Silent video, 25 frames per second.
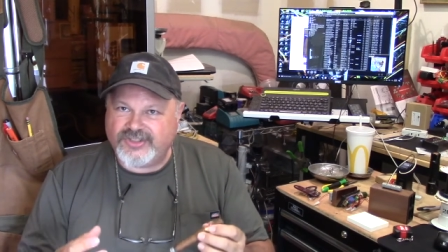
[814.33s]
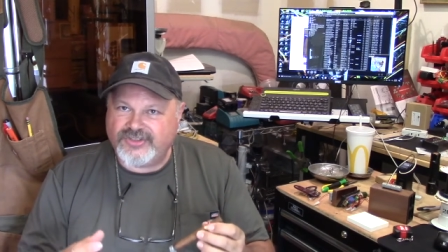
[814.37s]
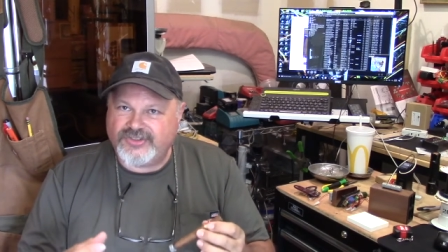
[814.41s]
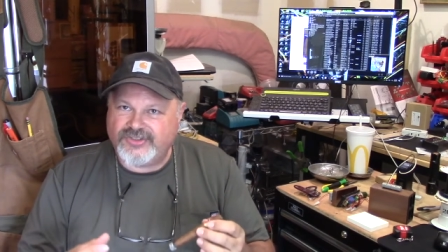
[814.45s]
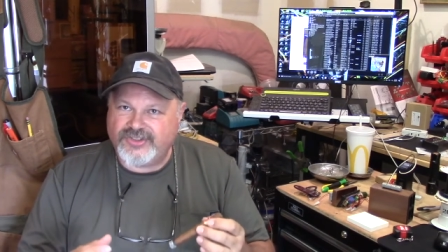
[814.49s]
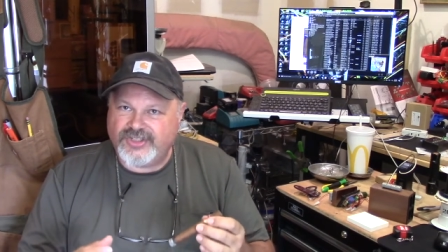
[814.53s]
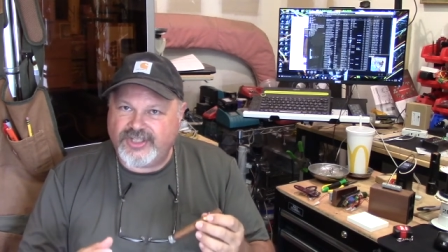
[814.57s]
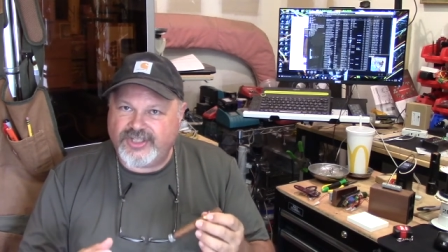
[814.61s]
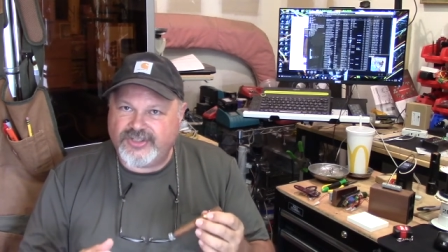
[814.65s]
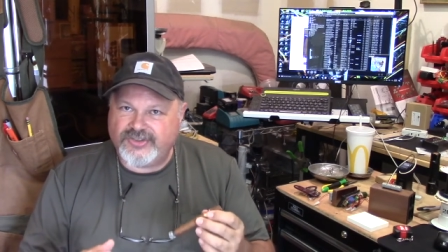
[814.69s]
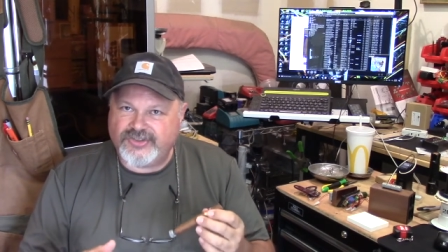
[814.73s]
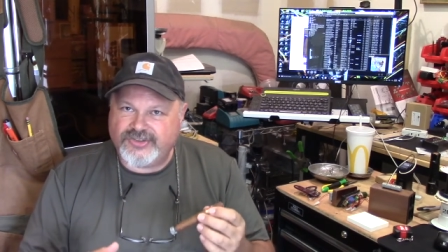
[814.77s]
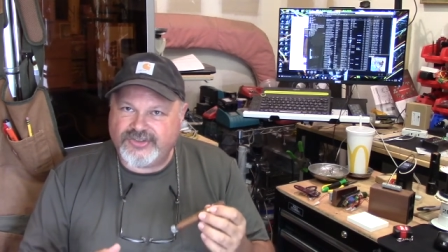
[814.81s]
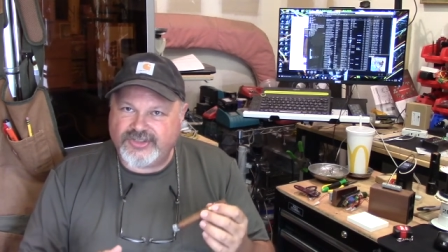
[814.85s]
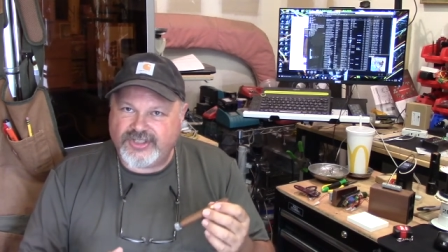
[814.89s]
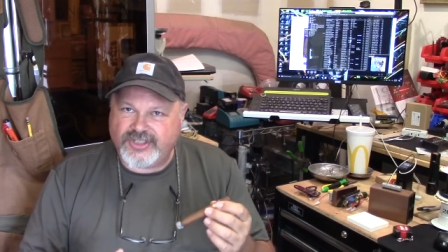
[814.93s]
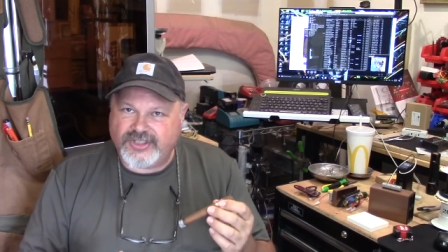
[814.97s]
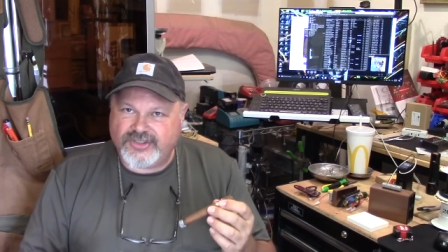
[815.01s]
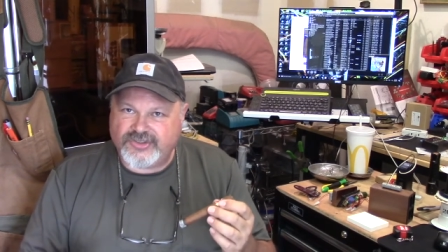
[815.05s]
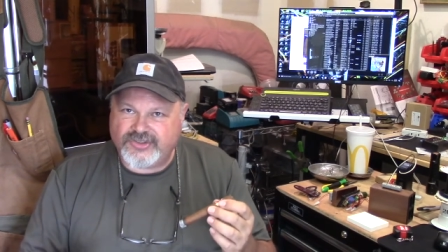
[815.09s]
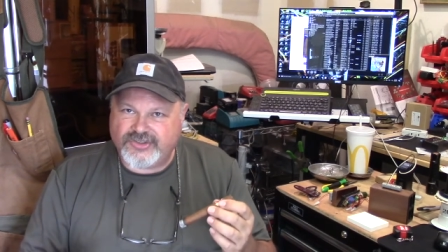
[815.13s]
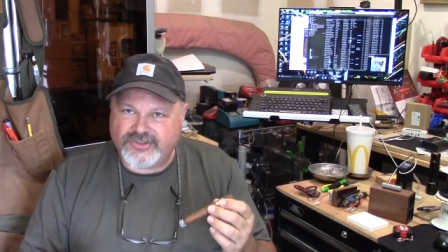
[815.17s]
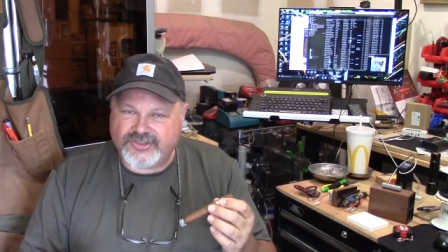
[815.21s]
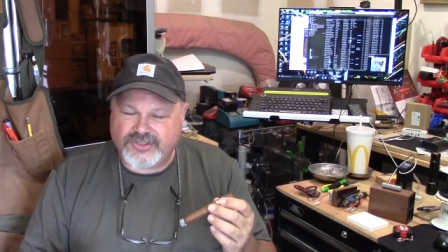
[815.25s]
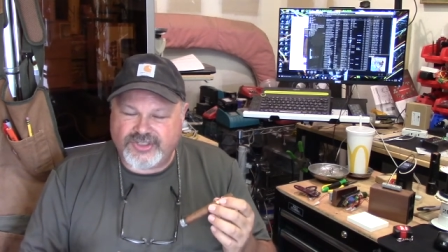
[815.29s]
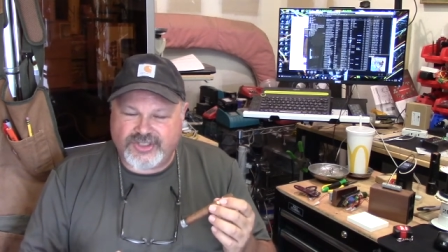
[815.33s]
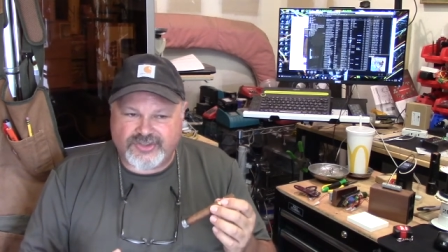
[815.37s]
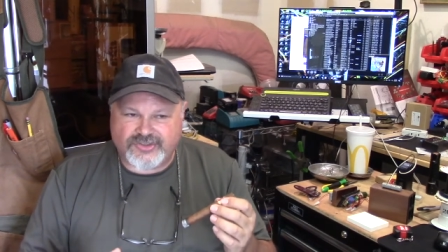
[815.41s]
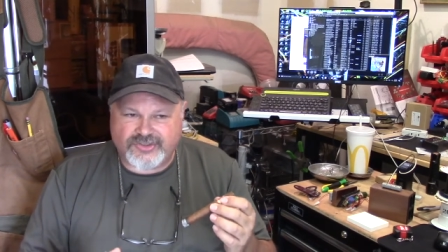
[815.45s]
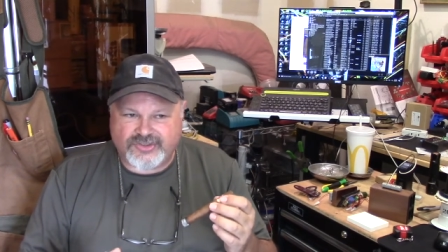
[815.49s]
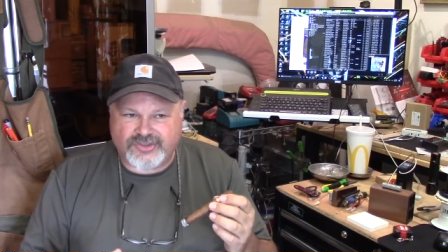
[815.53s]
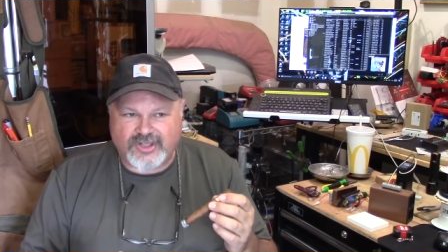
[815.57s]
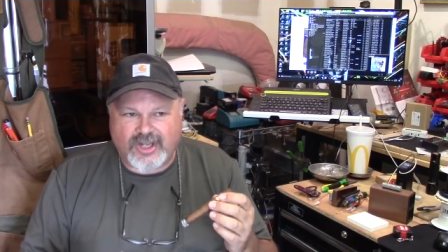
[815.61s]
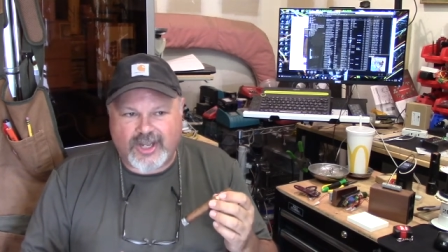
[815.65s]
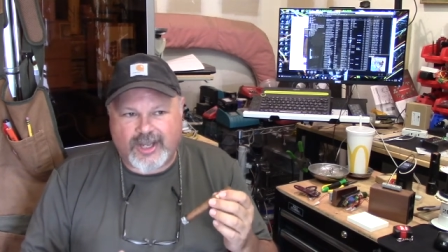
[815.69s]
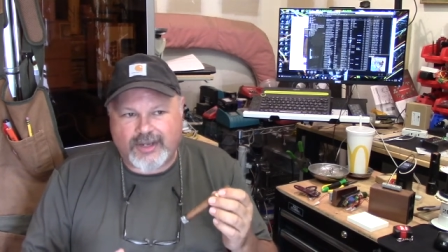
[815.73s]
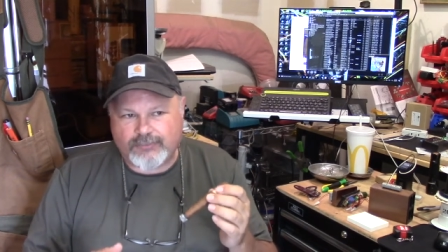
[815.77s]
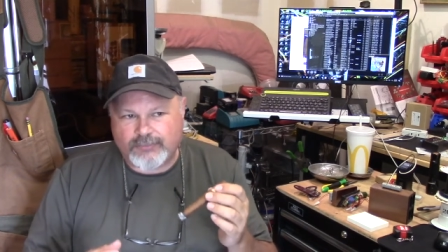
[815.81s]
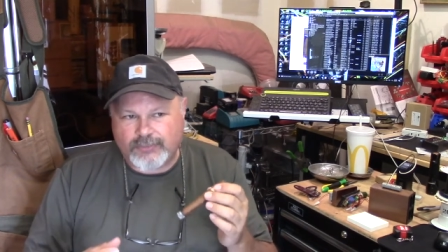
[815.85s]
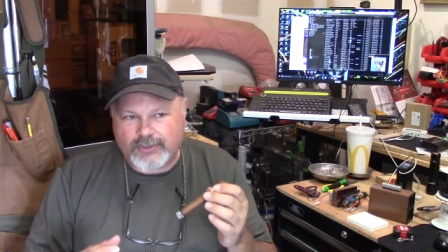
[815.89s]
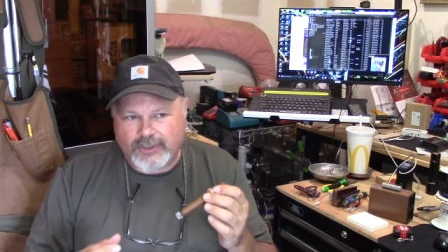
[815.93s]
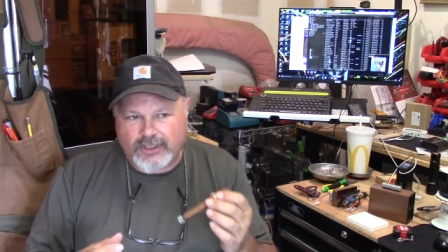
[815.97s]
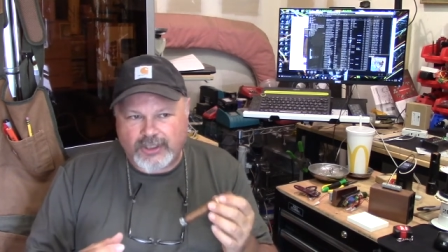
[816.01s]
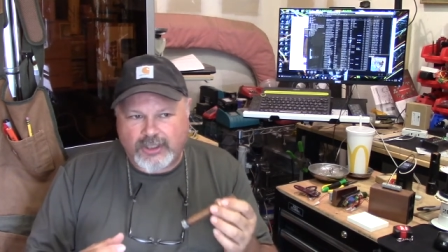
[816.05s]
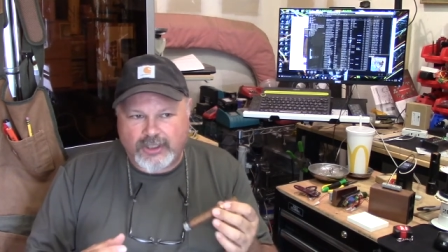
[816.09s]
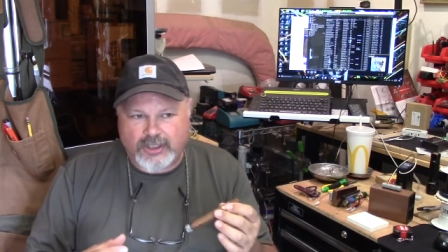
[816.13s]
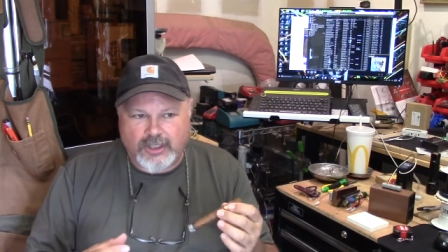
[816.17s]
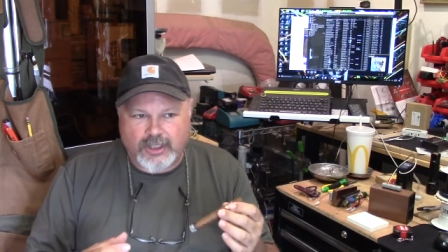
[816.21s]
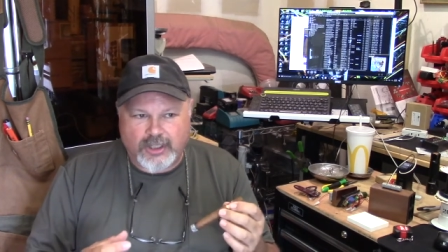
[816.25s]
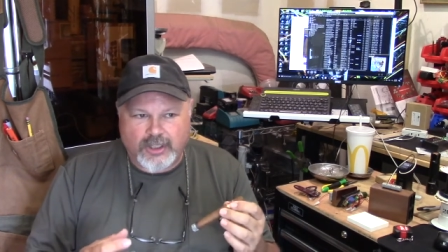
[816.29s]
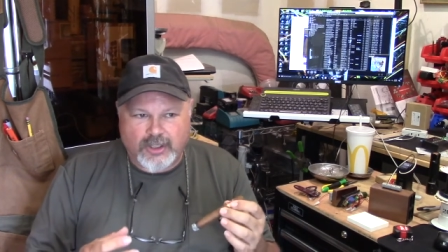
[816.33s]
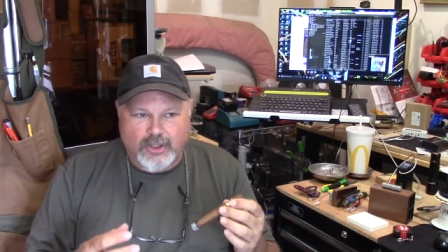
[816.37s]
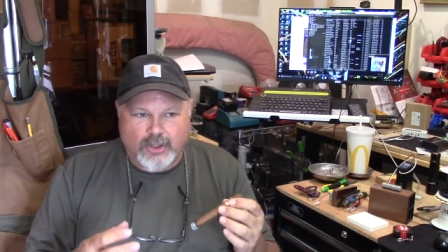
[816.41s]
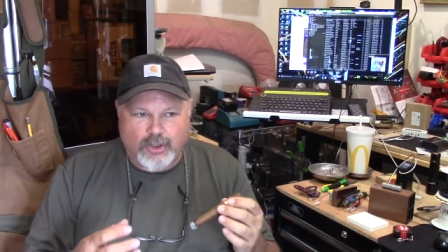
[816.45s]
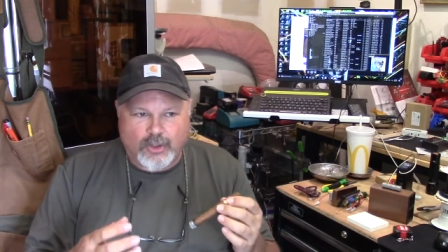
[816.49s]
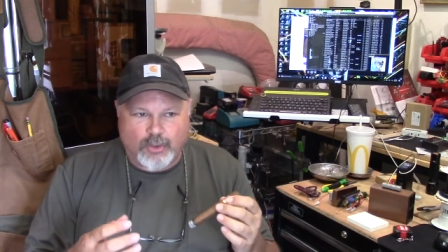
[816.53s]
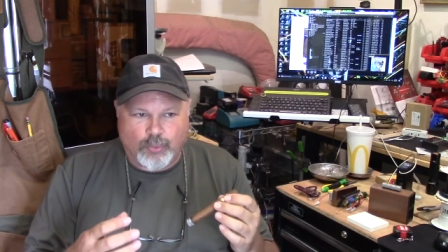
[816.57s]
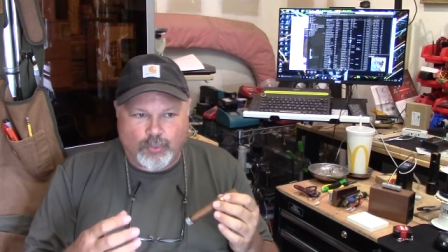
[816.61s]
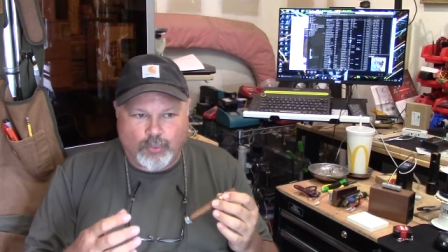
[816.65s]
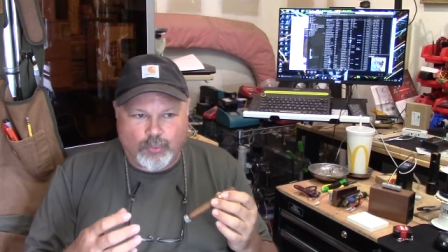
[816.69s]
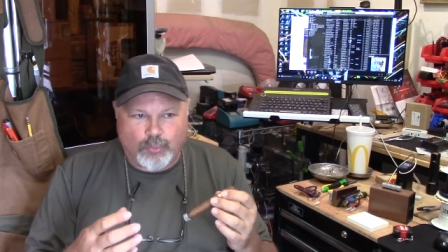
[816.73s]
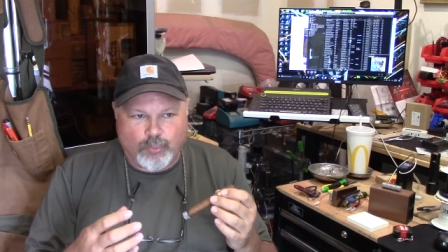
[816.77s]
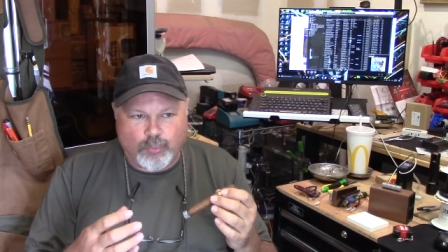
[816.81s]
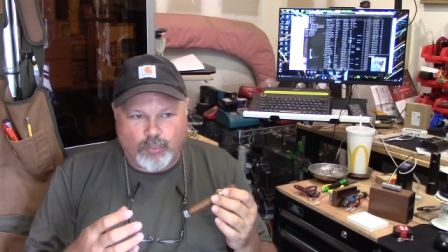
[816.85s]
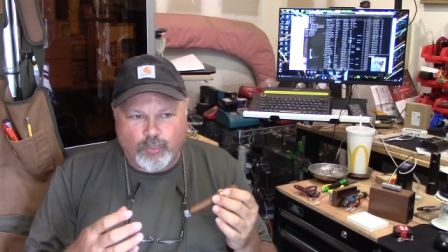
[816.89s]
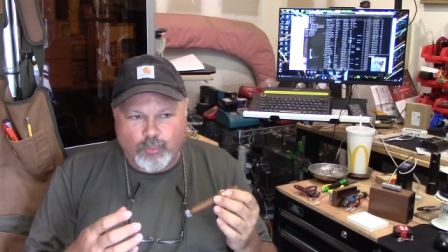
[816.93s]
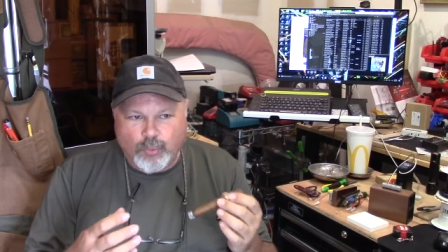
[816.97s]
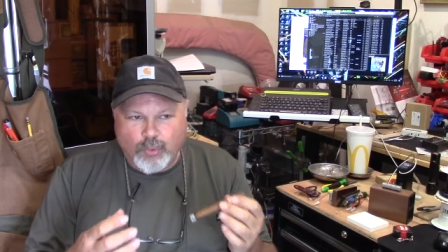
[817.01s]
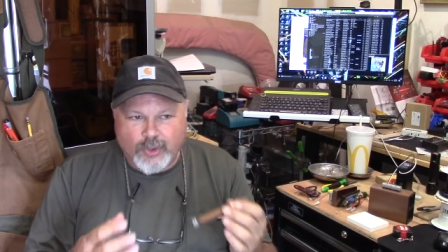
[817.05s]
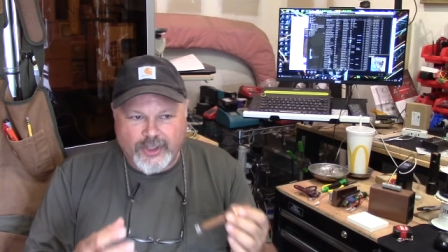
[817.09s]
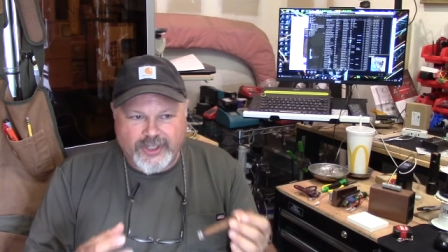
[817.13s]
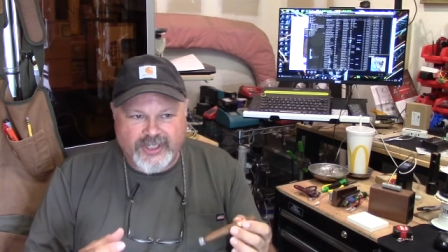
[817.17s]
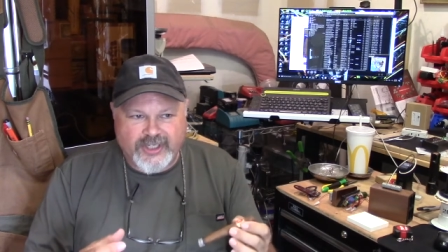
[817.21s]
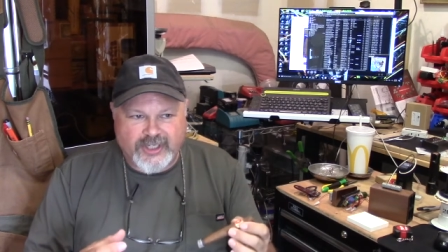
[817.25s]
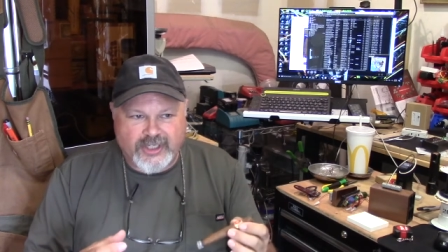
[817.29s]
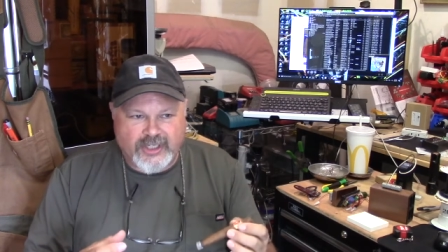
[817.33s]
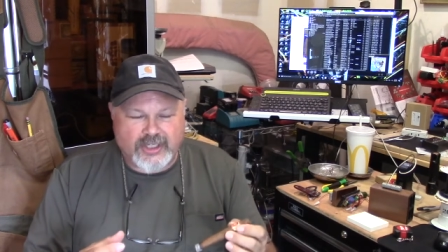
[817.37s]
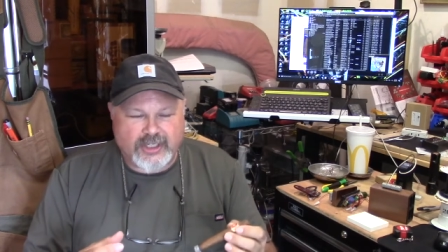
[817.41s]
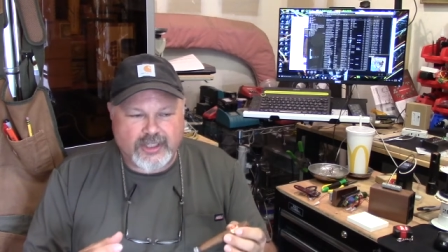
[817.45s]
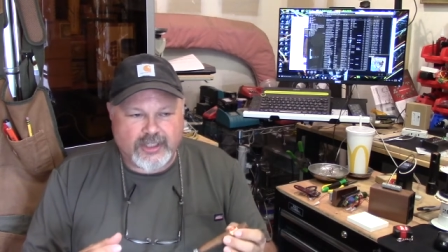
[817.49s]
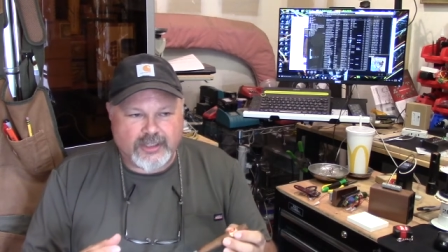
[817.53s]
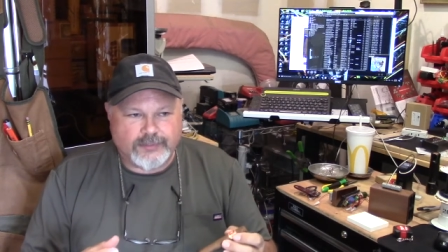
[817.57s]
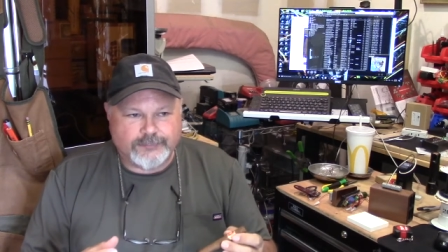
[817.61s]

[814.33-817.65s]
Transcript: It's not really woody